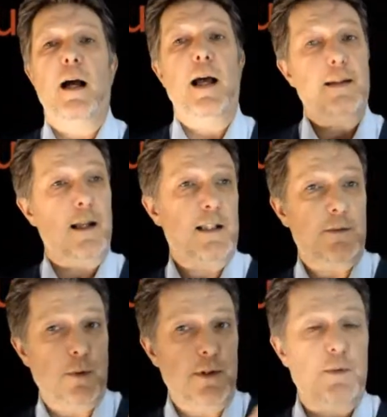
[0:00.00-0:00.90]
And the
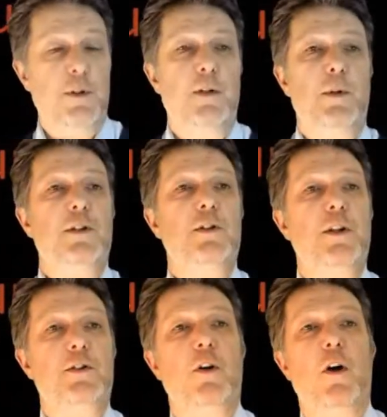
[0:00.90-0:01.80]
last one is what you
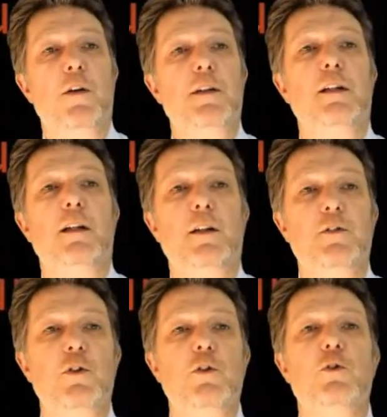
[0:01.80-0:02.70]
just saw, the
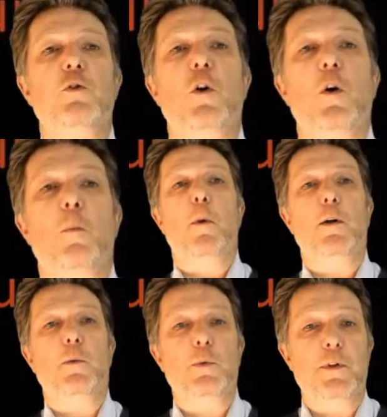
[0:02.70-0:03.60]
to-do
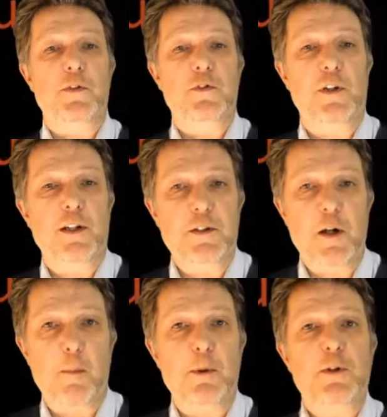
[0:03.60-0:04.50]
model with the trends,
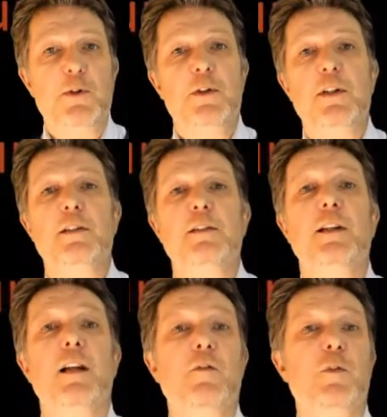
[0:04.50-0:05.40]
opportunities,
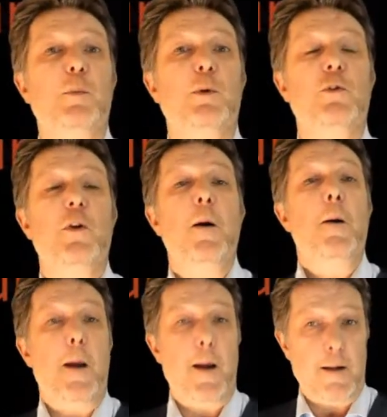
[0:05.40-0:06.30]
deliverables,
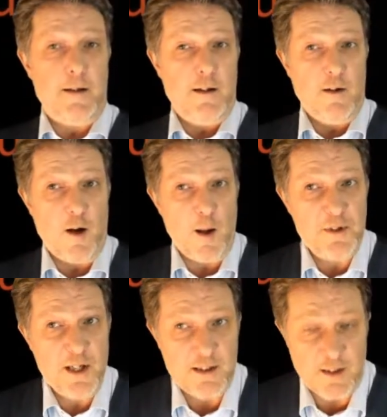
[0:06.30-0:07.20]
and
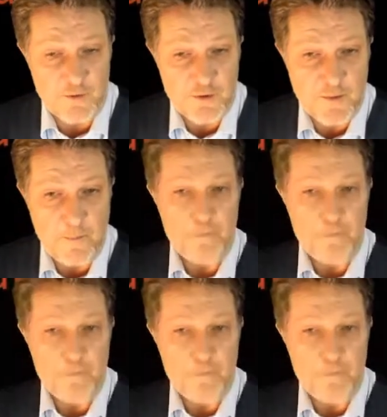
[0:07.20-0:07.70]
objectives.